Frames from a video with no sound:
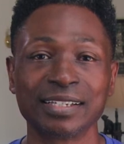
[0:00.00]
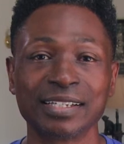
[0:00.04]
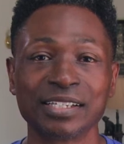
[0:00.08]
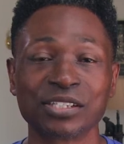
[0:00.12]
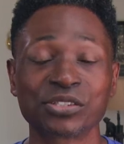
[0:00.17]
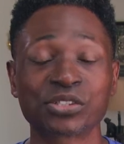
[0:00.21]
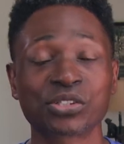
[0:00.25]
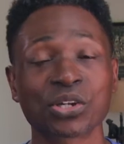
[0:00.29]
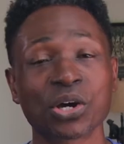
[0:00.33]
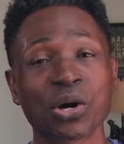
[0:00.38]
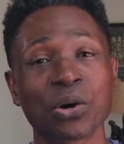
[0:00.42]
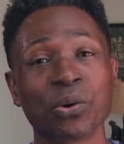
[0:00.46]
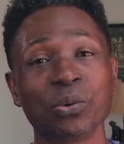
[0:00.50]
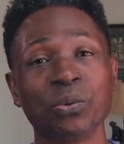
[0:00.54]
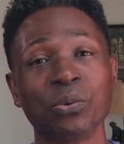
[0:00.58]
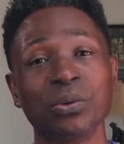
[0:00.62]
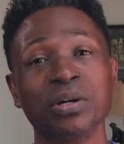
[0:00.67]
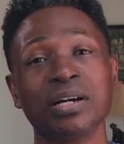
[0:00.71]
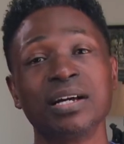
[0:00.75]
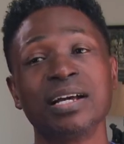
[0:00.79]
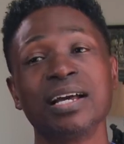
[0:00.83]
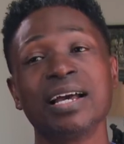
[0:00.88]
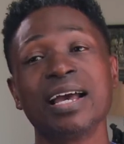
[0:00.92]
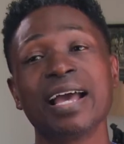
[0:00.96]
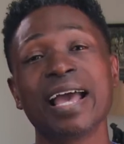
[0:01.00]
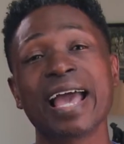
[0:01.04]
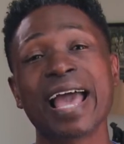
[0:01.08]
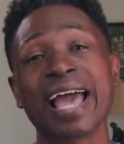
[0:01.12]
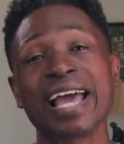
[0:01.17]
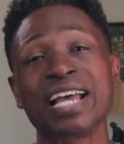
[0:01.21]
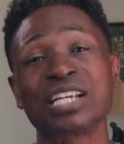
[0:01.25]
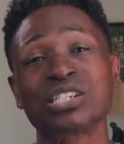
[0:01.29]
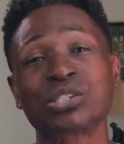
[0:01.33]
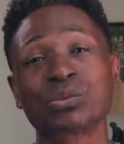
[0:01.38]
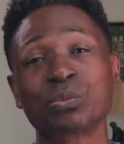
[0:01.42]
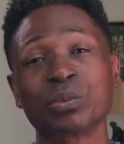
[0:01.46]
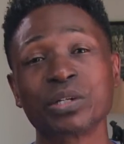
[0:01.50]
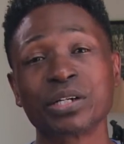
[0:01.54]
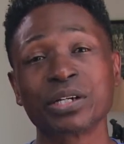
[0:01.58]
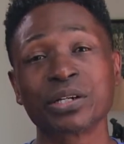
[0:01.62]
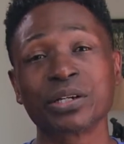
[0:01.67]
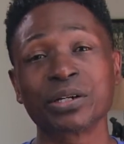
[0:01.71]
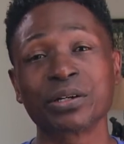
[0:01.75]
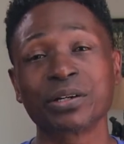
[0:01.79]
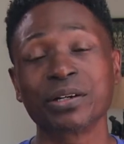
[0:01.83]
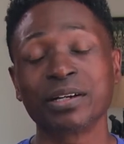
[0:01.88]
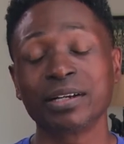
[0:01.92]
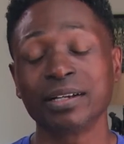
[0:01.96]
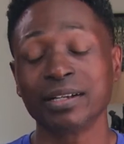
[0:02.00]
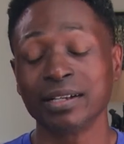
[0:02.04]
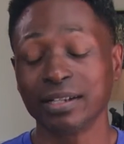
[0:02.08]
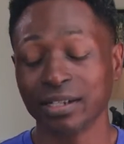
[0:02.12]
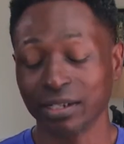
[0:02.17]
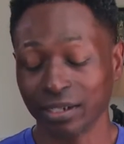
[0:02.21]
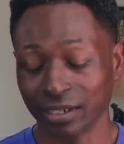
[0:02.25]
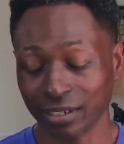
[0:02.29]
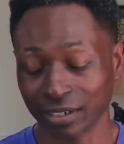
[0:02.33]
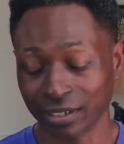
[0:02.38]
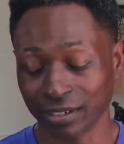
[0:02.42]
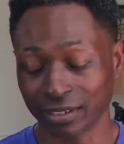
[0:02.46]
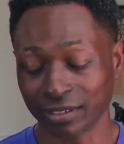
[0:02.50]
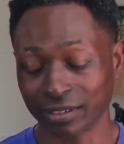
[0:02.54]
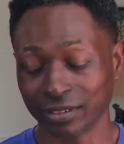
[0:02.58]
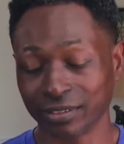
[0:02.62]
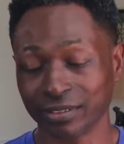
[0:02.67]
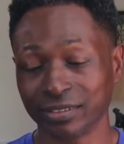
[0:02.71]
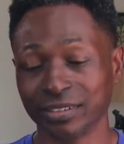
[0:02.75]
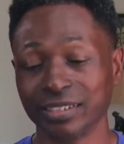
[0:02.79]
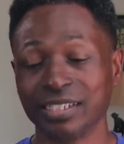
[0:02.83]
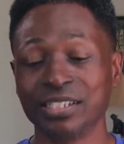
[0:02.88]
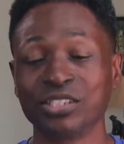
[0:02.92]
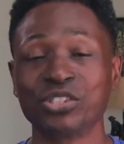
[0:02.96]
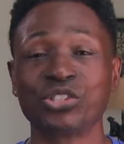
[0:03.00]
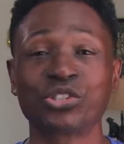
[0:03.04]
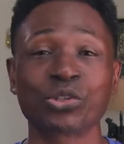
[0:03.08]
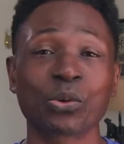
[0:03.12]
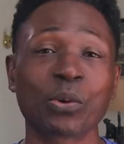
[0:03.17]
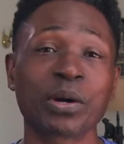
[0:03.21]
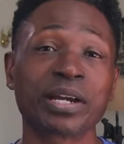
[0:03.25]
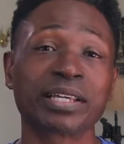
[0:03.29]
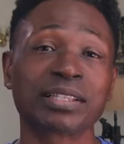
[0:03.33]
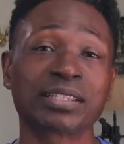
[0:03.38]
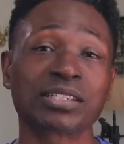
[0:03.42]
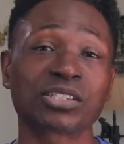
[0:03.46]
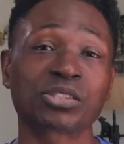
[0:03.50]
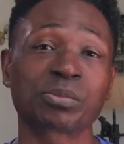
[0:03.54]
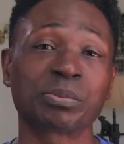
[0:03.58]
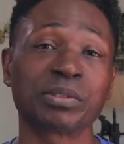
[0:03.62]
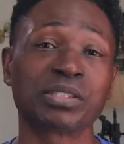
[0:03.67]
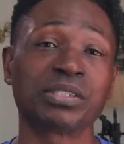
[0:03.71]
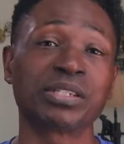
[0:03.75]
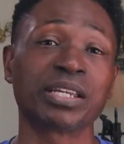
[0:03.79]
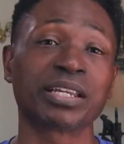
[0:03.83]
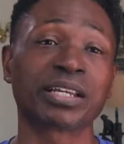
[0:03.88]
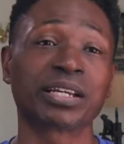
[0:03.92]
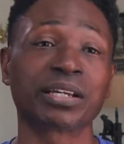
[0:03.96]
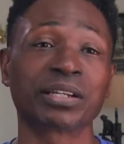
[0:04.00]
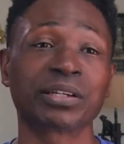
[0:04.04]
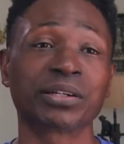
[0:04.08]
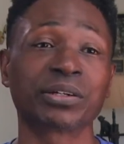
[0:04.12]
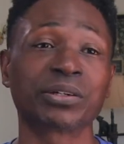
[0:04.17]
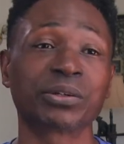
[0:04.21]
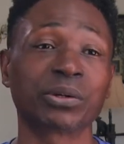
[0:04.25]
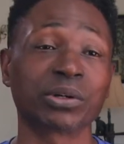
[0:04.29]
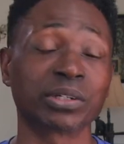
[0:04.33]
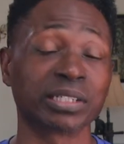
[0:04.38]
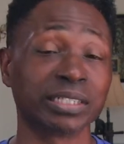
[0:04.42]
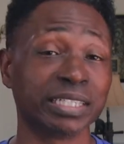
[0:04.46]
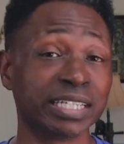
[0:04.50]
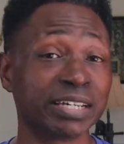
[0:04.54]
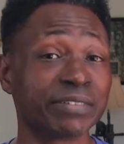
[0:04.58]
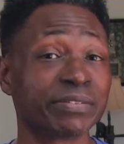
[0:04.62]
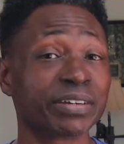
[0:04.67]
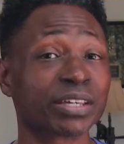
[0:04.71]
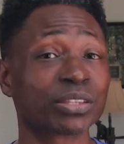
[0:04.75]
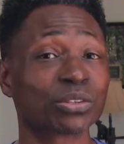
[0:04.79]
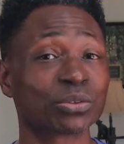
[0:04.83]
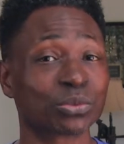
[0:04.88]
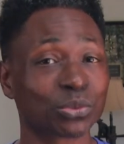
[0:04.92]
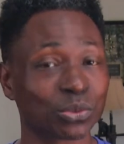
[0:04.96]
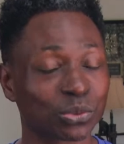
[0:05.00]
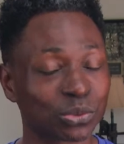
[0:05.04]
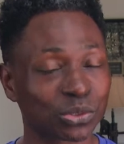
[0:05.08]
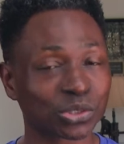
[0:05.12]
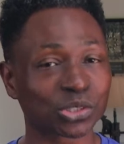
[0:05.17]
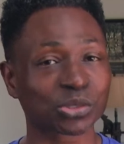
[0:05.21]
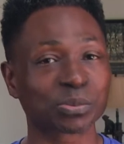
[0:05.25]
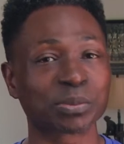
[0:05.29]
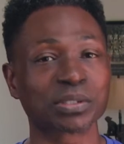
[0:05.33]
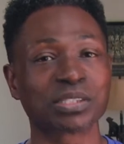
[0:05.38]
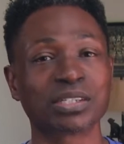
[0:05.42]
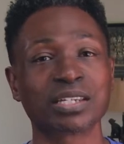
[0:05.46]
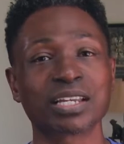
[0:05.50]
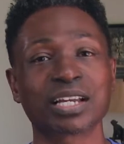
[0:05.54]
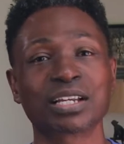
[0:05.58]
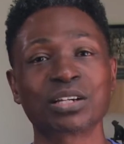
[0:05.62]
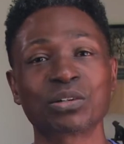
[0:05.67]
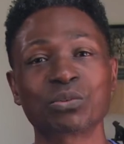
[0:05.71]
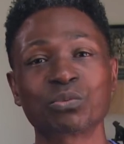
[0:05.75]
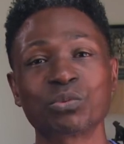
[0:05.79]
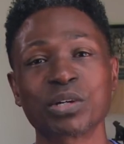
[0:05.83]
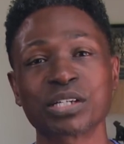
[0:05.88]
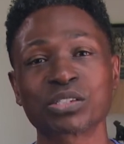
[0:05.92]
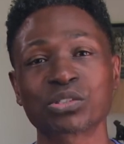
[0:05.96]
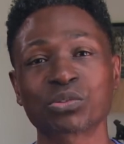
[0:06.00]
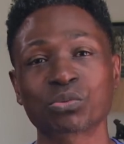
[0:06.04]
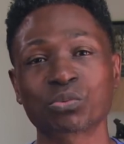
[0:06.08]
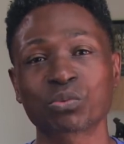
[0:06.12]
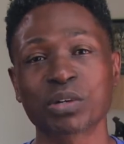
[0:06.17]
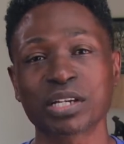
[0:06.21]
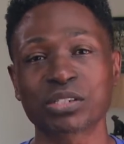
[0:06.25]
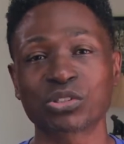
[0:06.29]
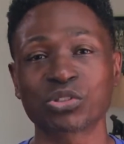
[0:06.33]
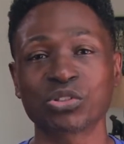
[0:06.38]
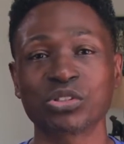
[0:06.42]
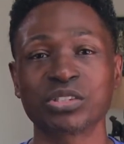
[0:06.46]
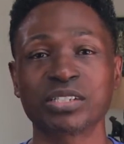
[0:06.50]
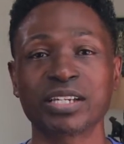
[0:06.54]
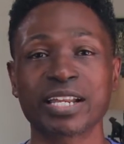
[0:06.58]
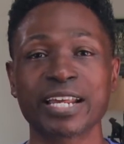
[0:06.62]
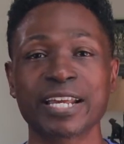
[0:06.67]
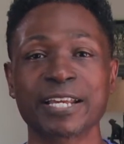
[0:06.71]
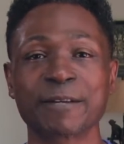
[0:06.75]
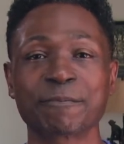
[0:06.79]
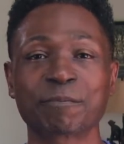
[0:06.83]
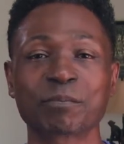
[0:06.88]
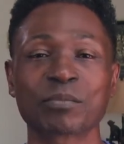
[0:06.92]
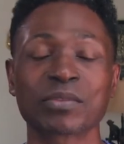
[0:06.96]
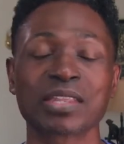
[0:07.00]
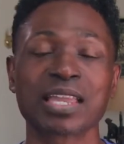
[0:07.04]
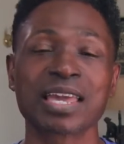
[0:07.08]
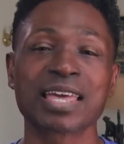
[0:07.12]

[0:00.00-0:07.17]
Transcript: So, as we're uh, enjoying this particular or living through this particular resurrection day,